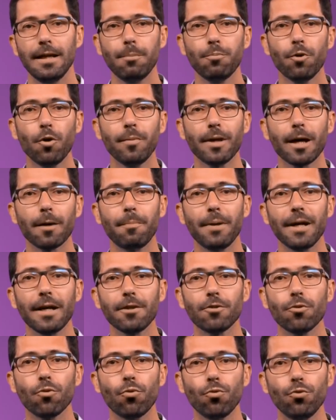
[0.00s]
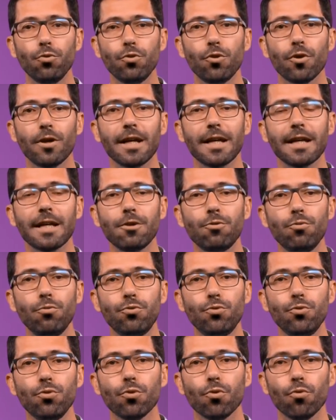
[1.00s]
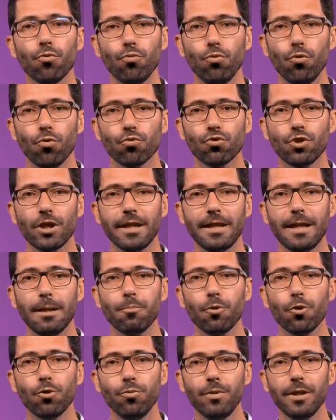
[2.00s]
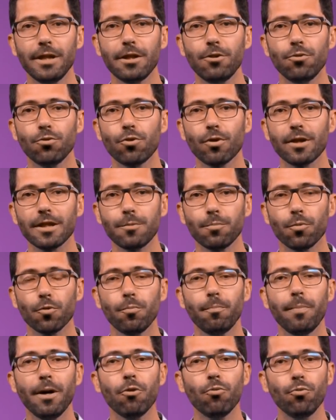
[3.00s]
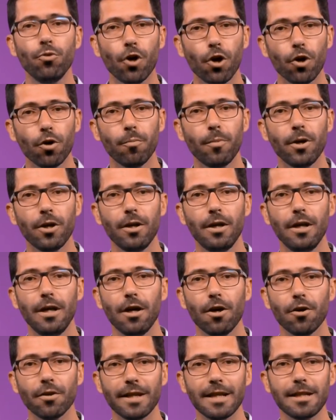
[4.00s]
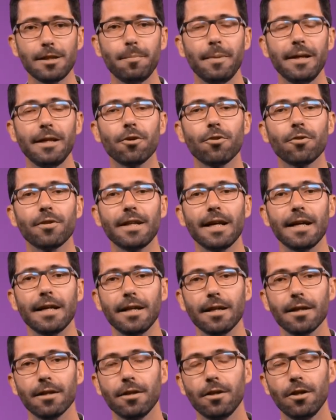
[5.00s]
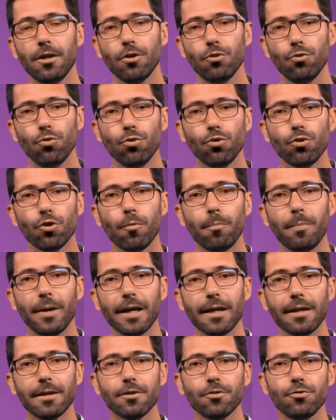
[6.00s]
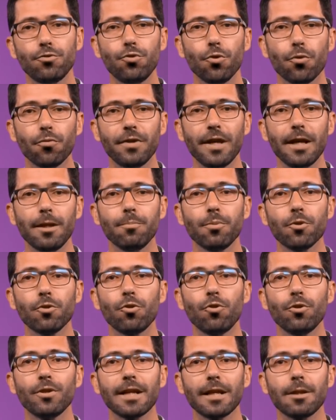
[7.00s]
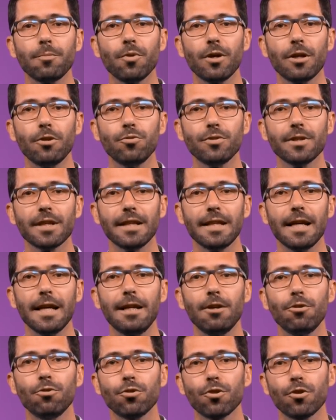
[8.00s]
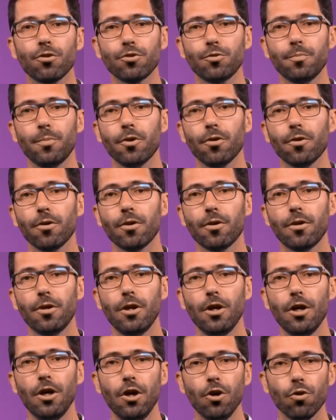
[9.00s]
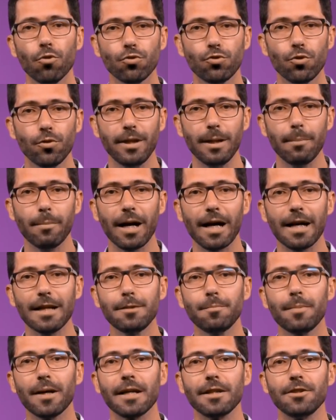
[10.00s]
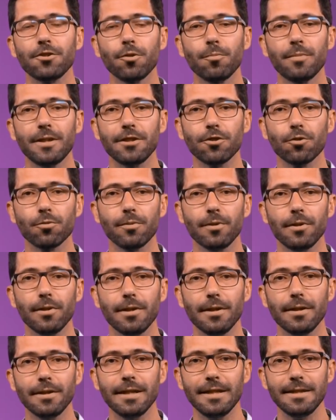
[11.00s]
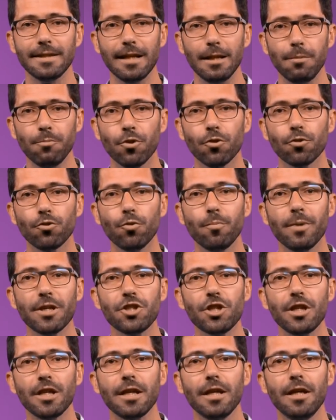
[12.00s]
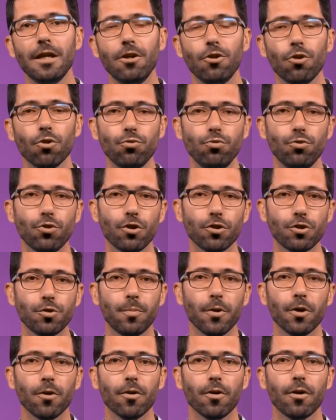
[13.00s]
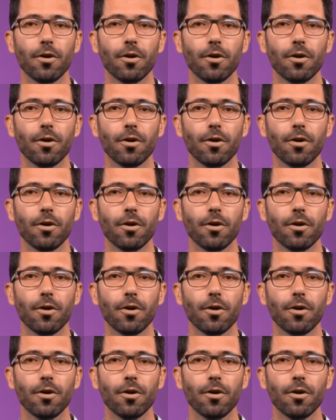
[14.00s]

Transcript: The first losses take place during farming, where products are thrown away if they do not meet the standard appearance or size. Other losses occur during industrial processing and transportation, as for example, food is discarded if it has been damaged during delivery.